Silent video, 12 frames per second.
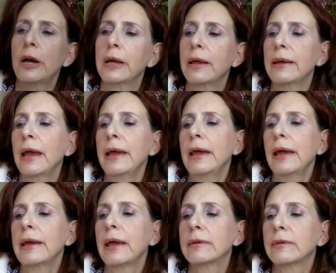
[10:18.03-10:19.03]
one
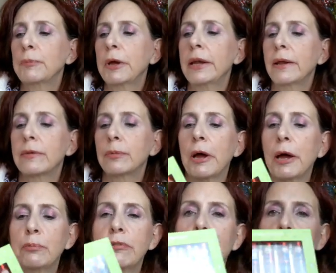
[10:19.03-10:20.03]
is Peanuts
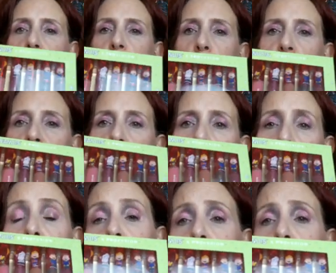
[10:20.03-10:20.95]
by Profusion. I got